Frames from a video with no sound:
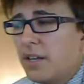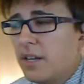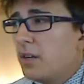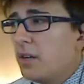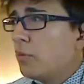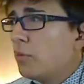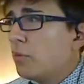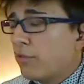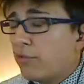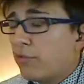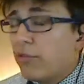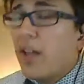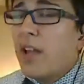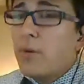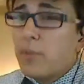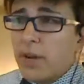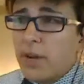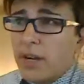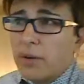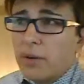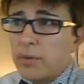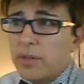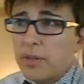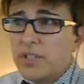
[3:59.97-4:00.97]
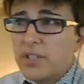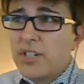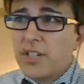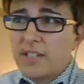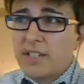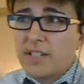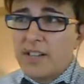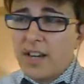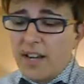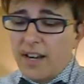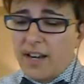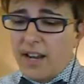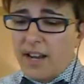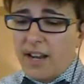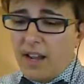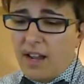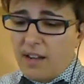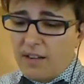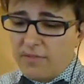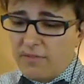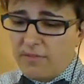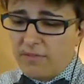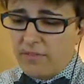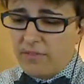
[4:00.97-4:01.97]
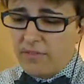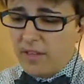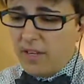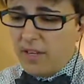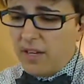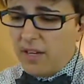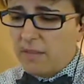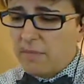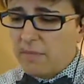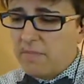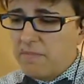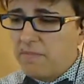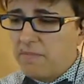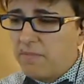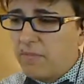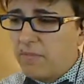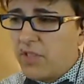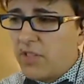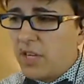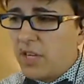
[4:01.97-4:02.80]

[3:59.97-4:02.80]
with Flywheel, which does not have the